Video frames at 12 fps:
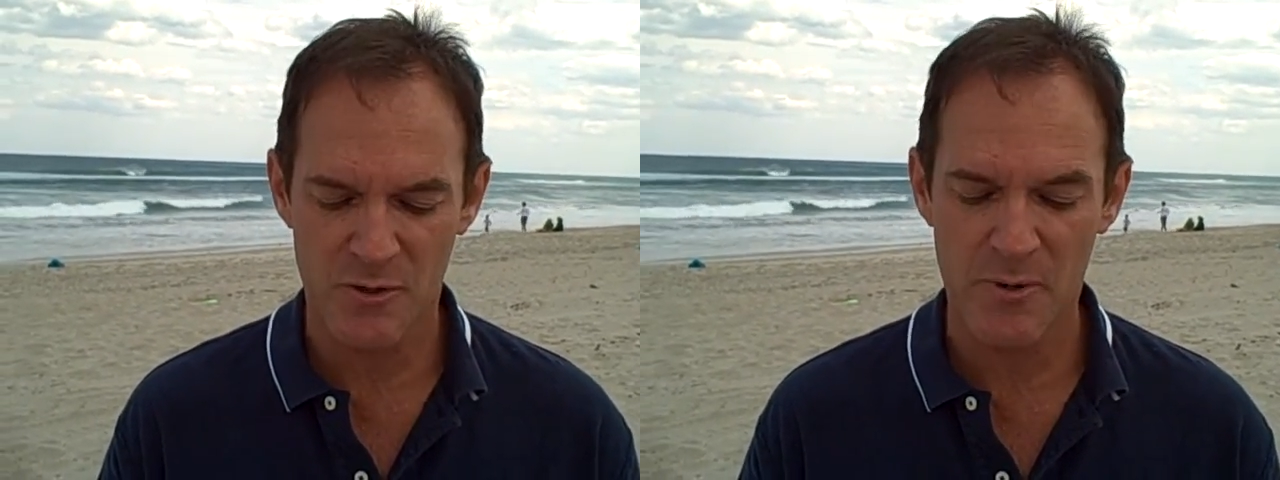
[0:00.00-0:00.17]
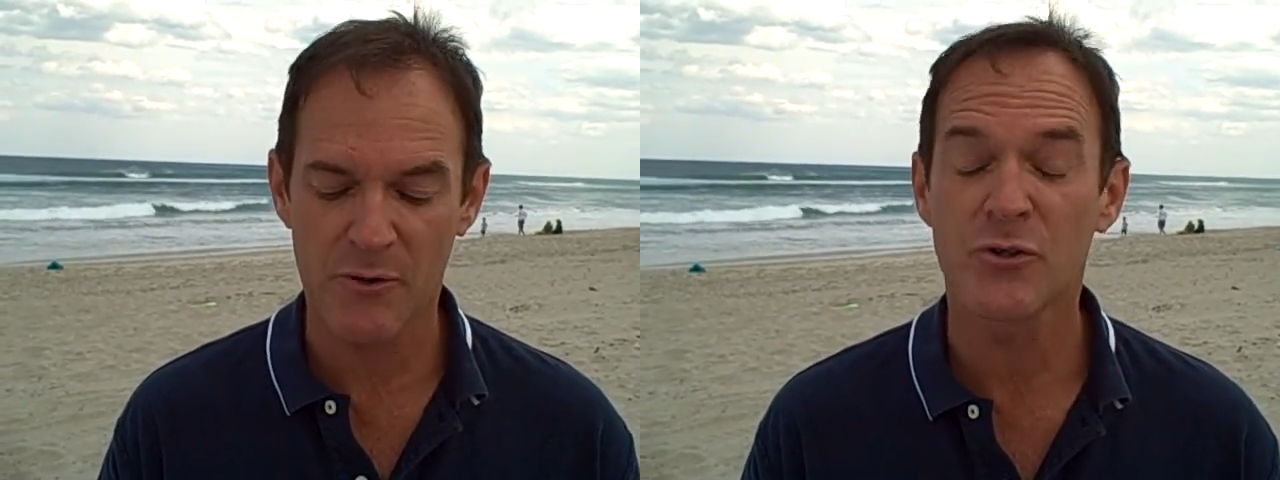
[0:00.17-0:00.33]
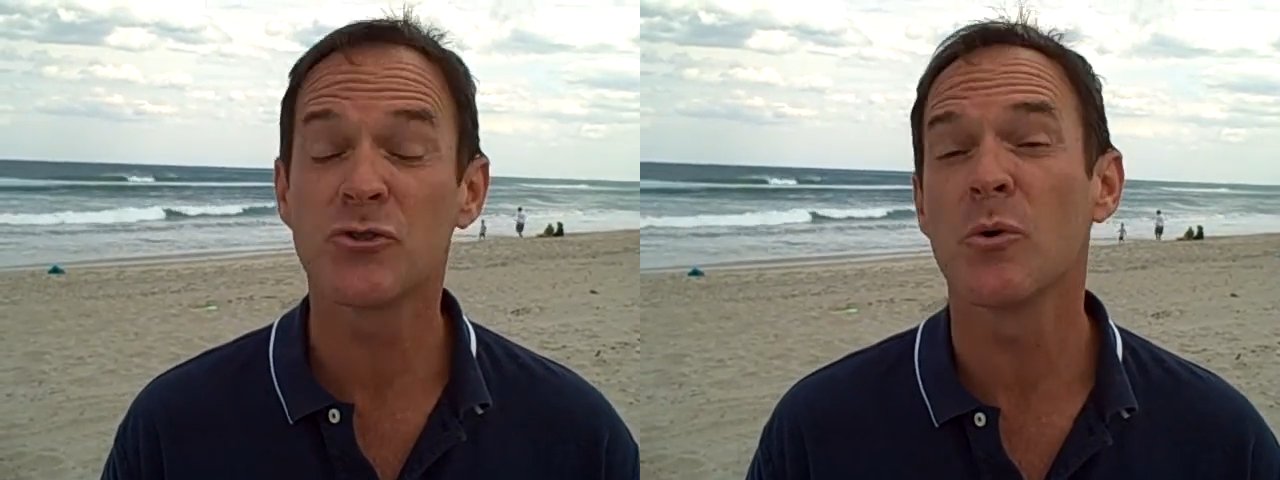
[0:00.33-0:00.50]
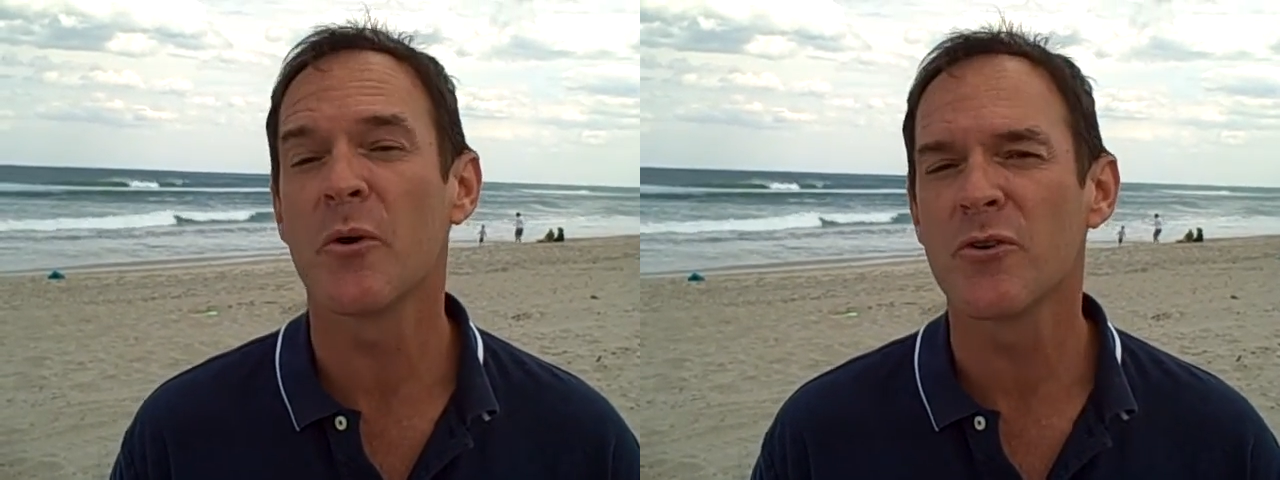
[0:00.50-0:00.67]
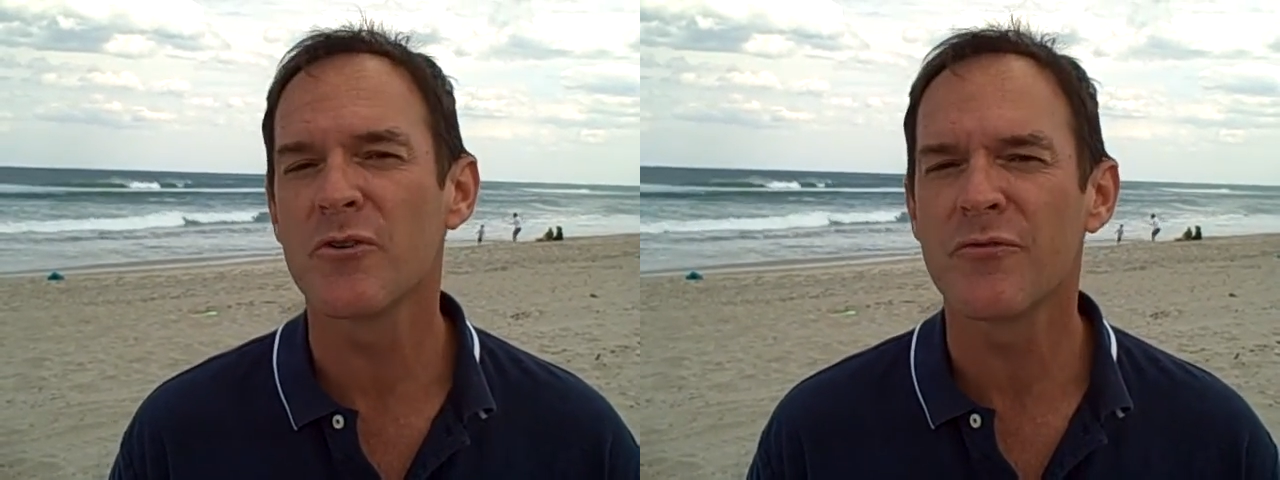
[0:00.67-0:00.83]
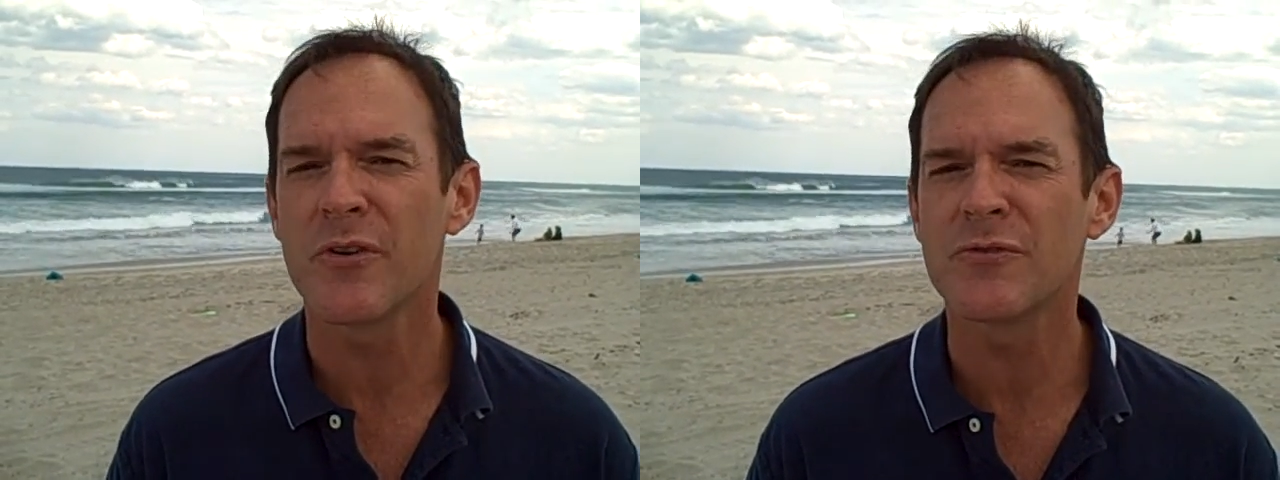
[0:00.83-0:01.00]
compared to
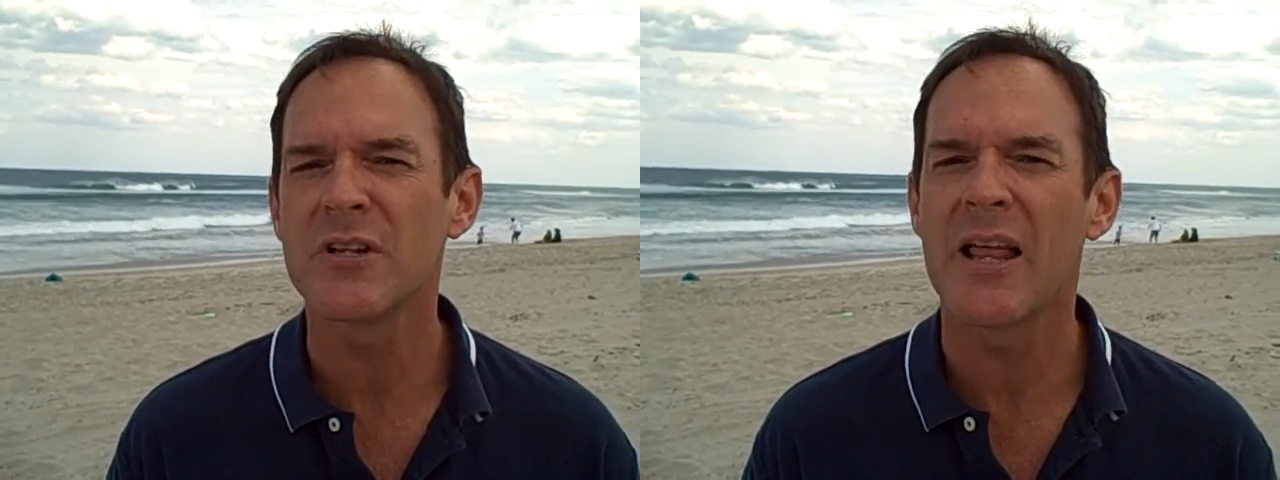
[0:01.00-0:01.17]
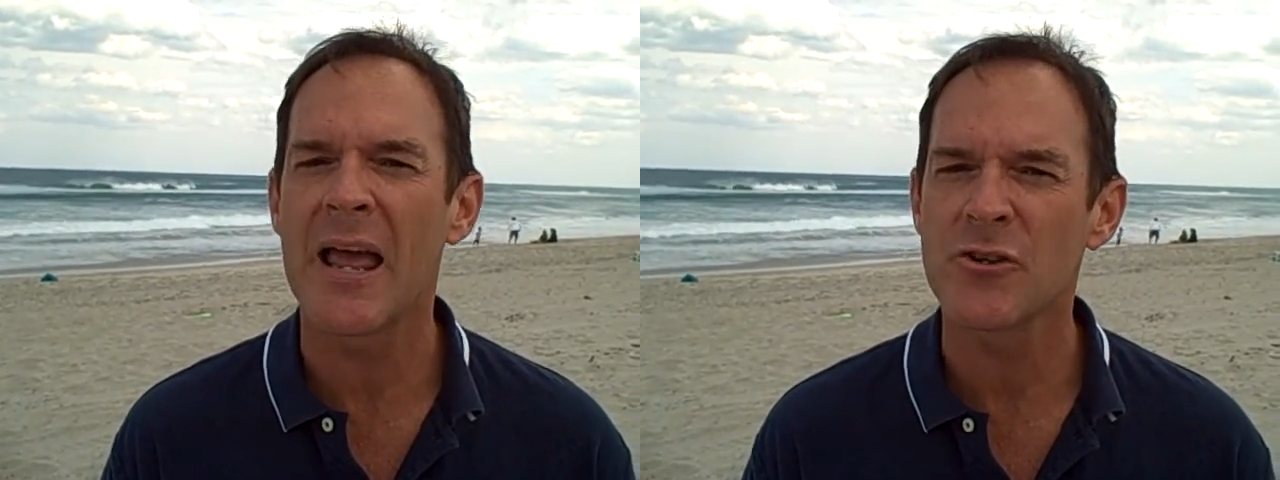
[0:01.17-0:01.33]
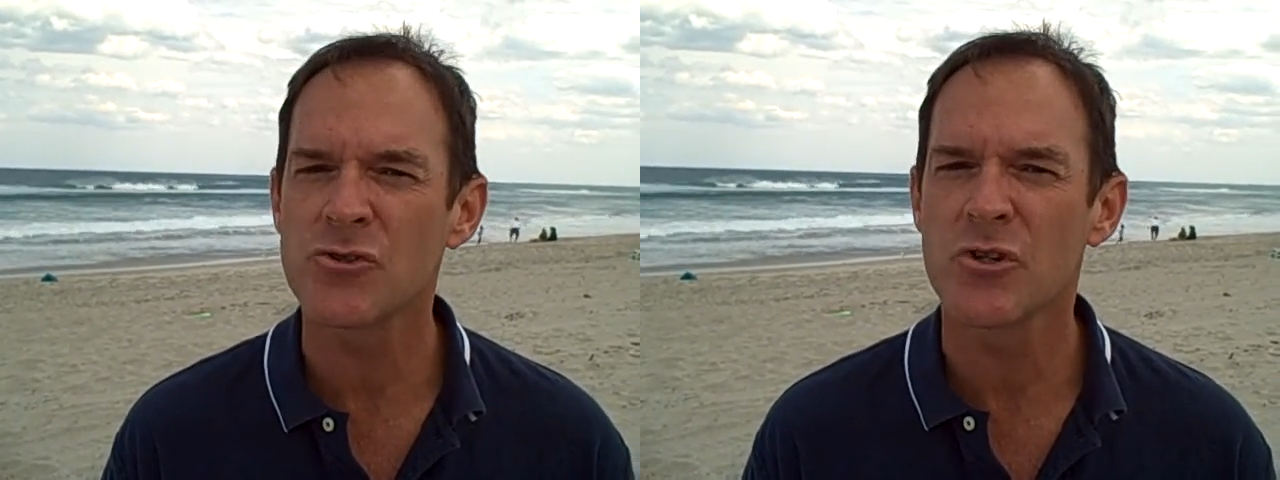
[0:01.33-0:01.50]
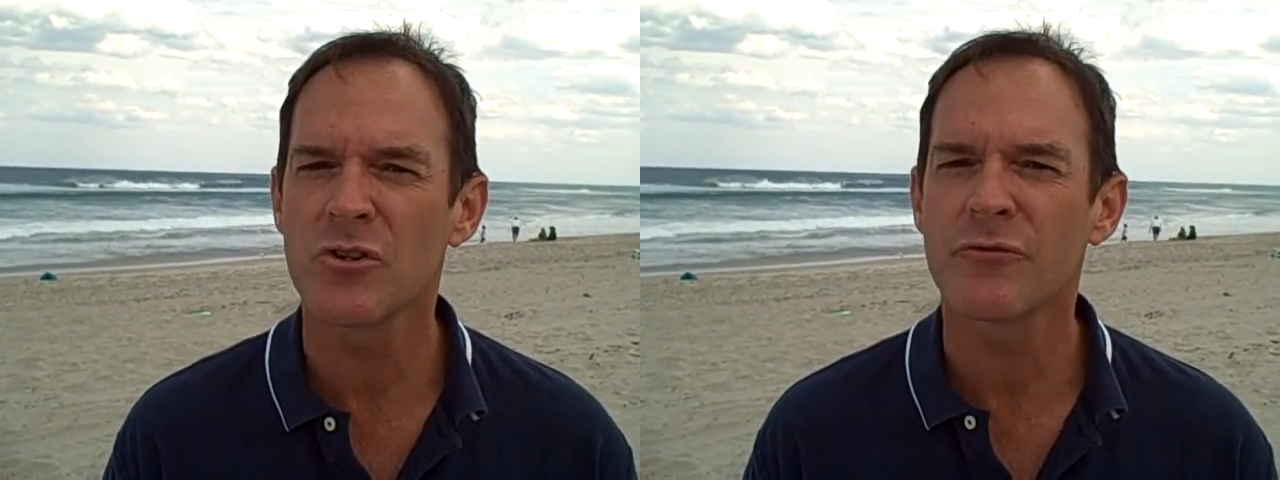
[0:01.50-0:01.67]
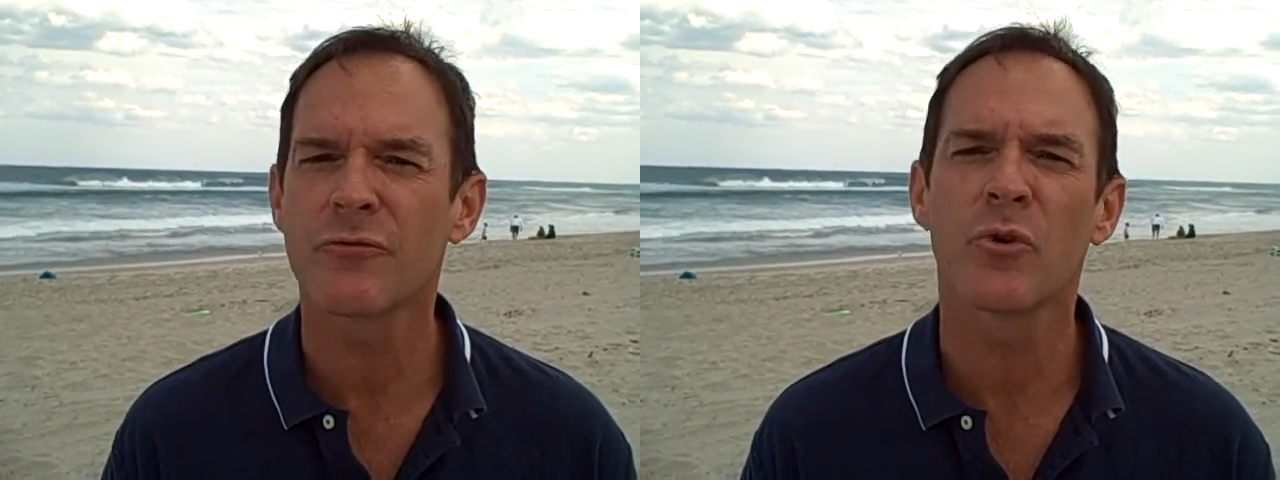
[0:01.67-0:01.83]
250 last year